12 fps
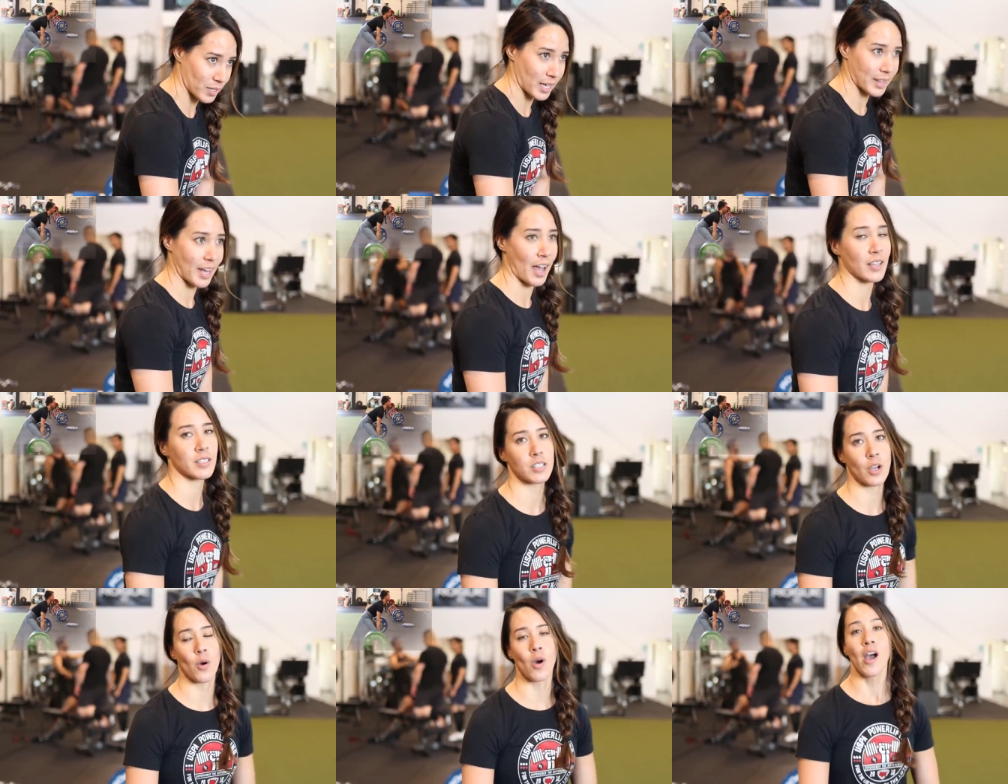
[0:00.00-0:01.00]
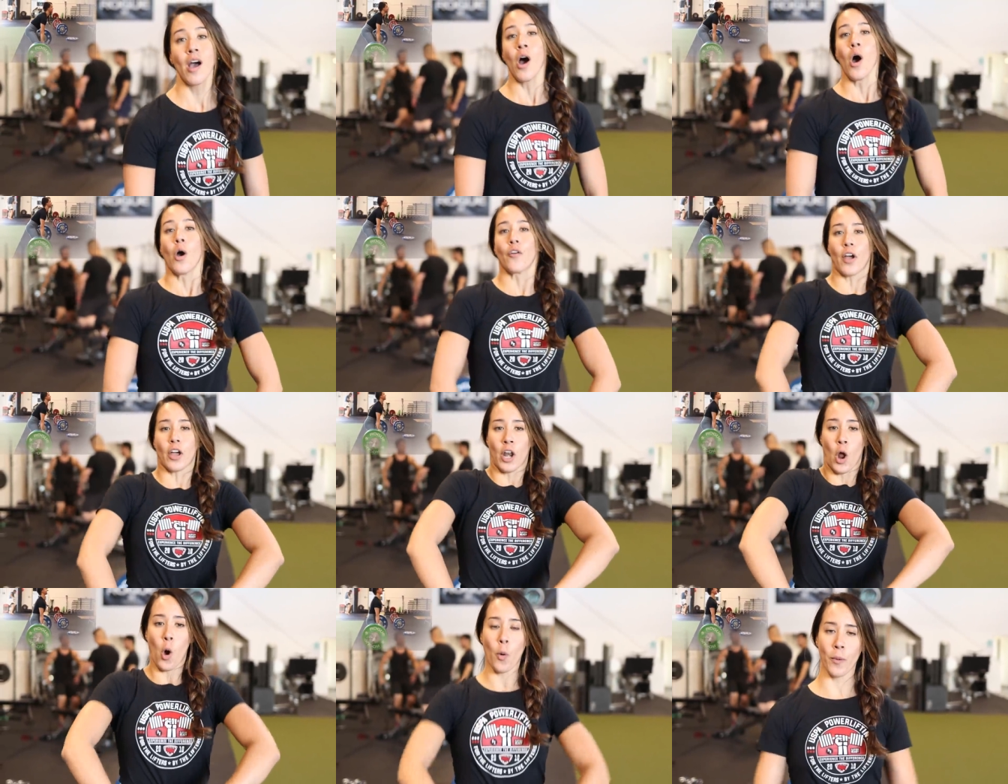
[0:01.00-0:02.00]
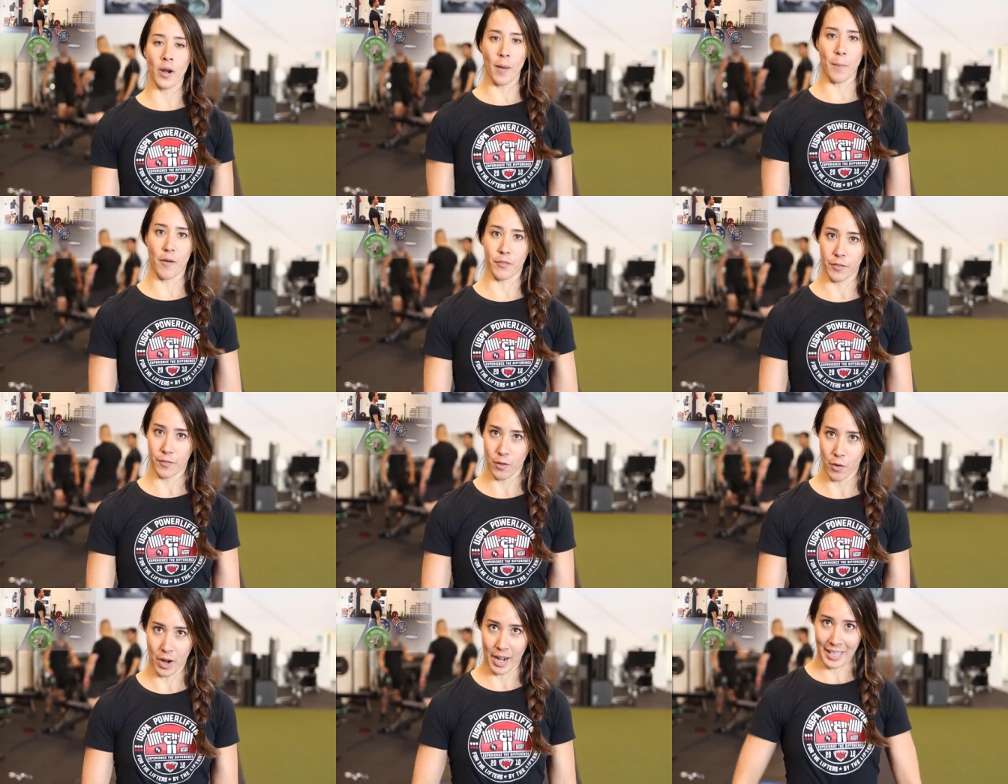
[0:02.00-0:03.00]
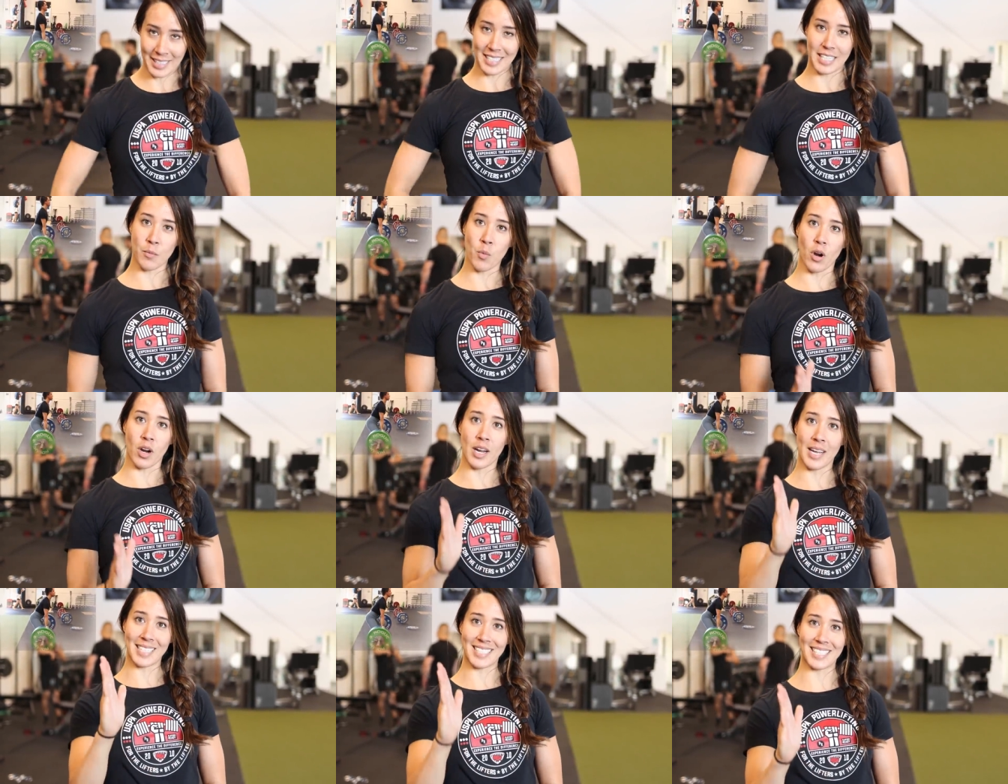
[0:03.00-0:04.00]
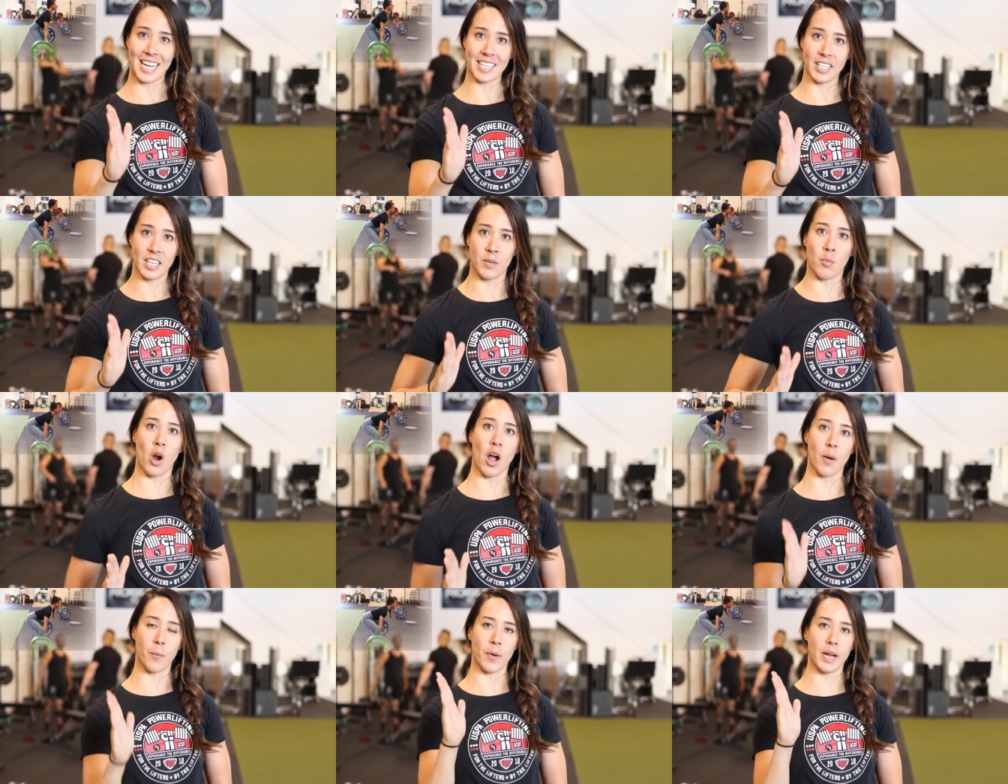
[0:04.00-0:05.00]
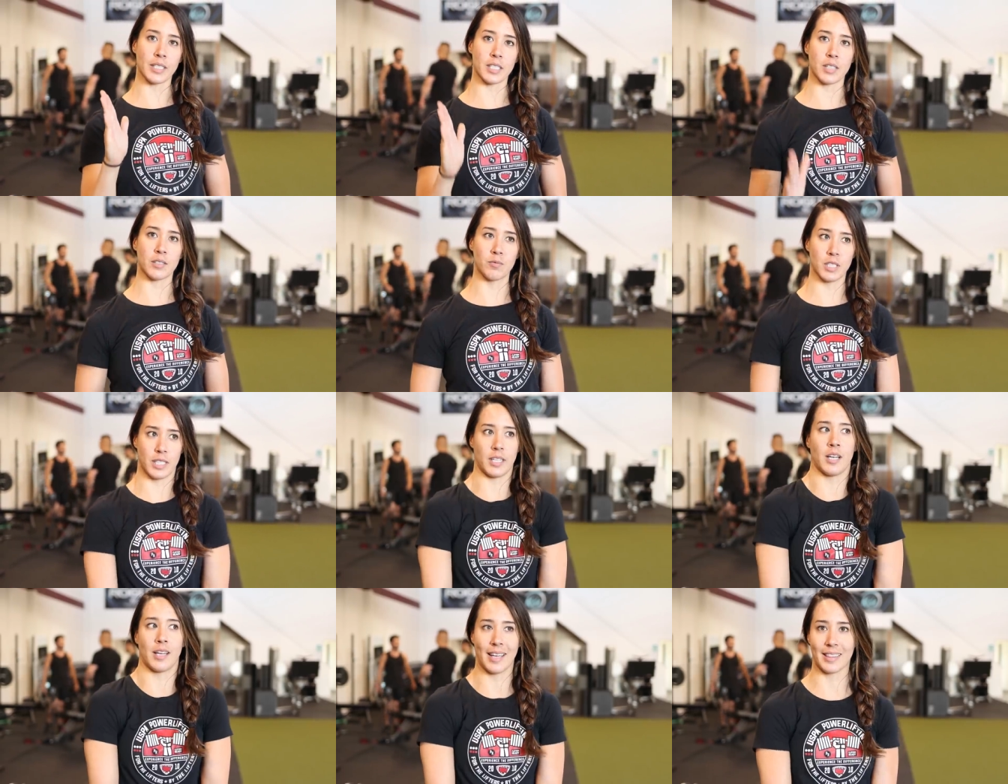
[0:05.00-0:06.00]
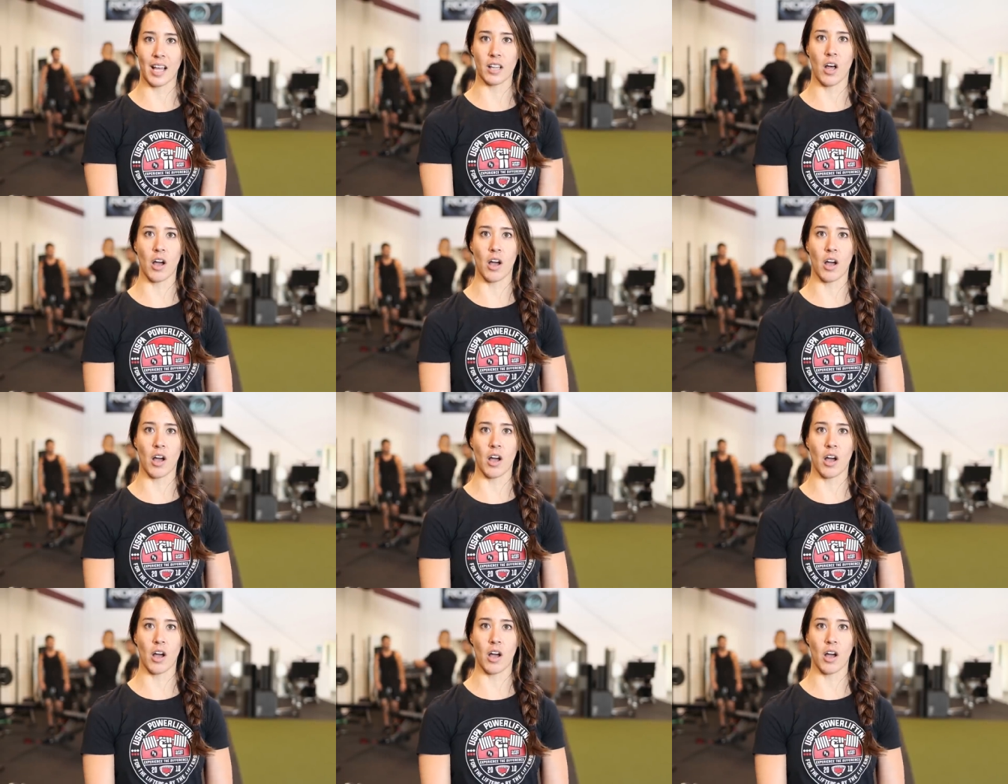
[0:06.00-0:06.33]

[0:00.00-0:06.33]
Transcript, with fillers: bit like that. So if I can open up off the floor, I can stay more extended and more upright to really get that